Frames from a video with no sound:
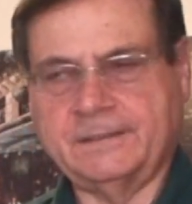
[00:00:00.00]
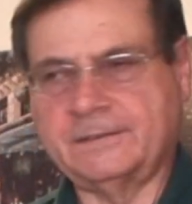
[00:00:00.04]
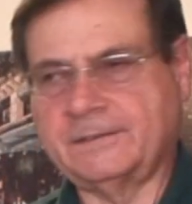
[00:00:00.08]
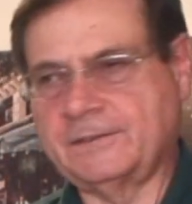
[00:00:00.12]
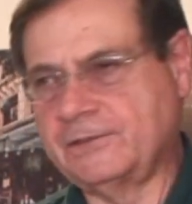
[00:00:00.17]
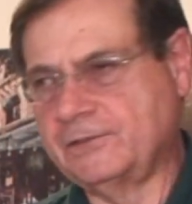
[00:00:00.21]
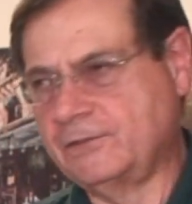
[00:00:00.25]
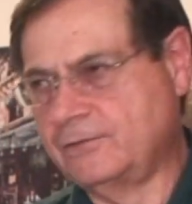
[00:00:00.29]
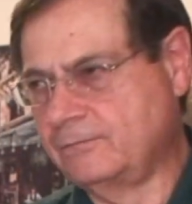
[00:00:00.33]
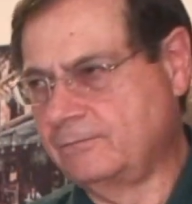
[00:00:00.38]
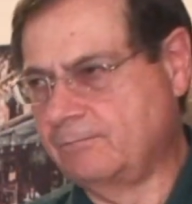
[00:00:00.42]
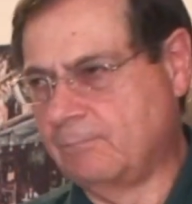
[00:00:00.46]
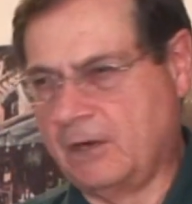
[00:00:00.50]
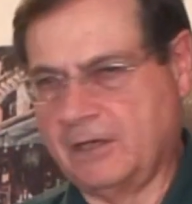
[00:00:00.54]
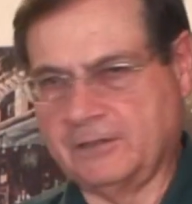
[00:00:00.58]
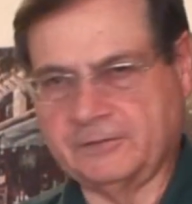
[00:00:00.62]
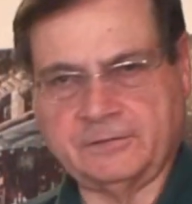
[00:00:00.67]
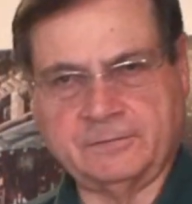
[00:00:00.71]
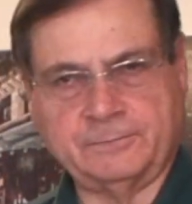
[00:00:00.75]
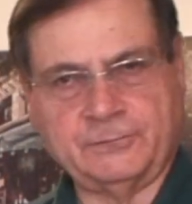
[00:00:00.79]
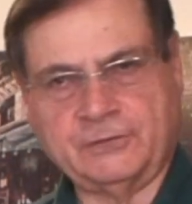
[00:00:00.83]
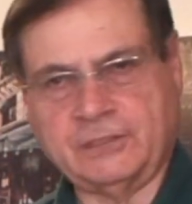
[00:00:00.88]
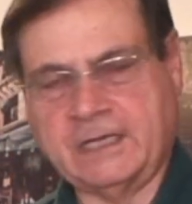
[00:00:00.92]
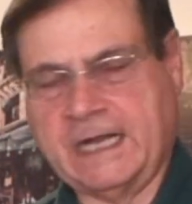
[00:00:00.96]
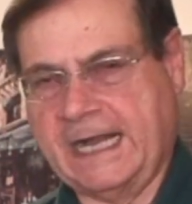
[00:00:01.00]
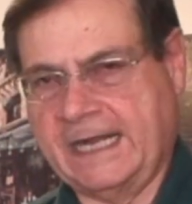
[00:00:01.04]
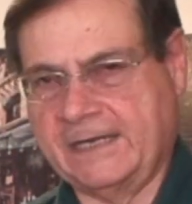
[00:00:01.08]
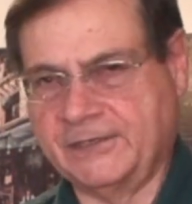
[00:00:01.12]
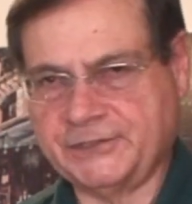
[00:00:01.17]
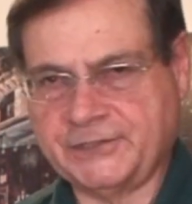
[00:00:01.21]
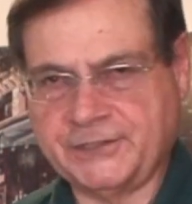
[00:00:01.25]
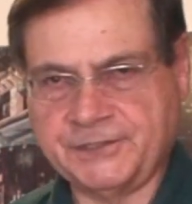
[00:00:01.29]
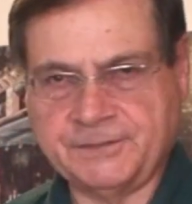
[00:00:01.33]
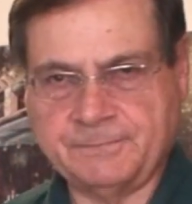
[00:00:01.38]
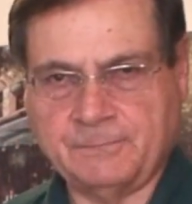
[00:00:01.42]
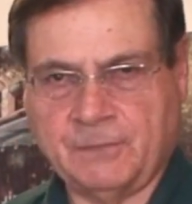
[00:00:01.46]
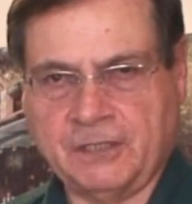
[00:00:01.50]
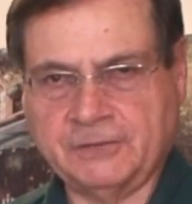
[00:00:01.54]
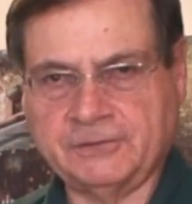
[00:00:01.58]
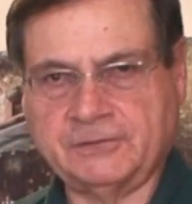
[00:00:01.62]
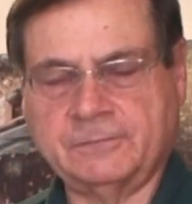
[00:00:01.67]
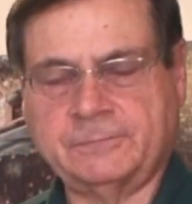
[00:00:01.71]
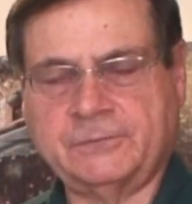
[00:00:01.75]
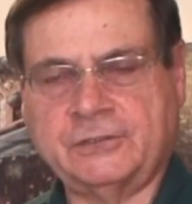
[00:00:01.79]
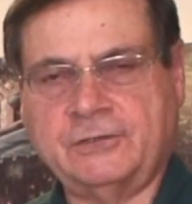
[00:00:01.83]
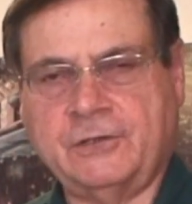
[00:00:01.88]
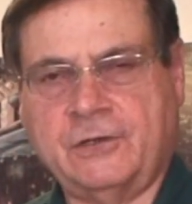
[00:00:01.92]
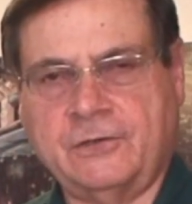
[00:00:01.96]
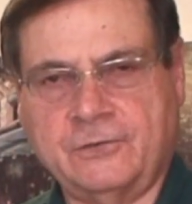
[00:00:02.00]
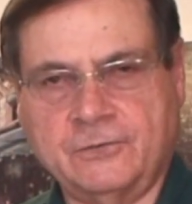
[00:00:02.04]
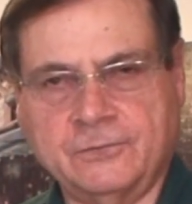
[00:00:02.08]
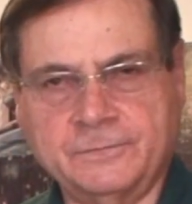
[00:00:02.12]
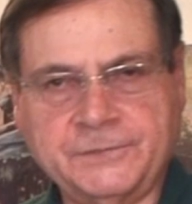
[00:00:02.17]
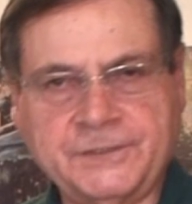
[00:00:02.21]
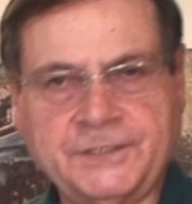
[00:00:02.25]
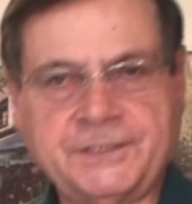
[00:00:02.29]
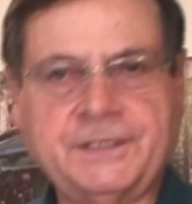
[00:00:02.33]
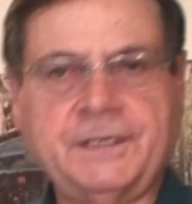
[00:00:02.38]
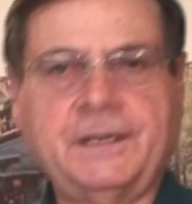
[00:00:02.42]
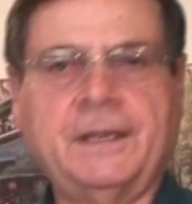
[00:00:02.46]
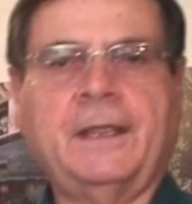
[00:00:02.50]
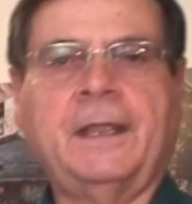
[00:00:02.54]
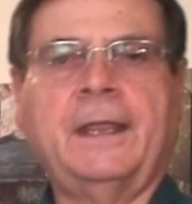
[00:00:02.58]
to multiple houses, multiple homes.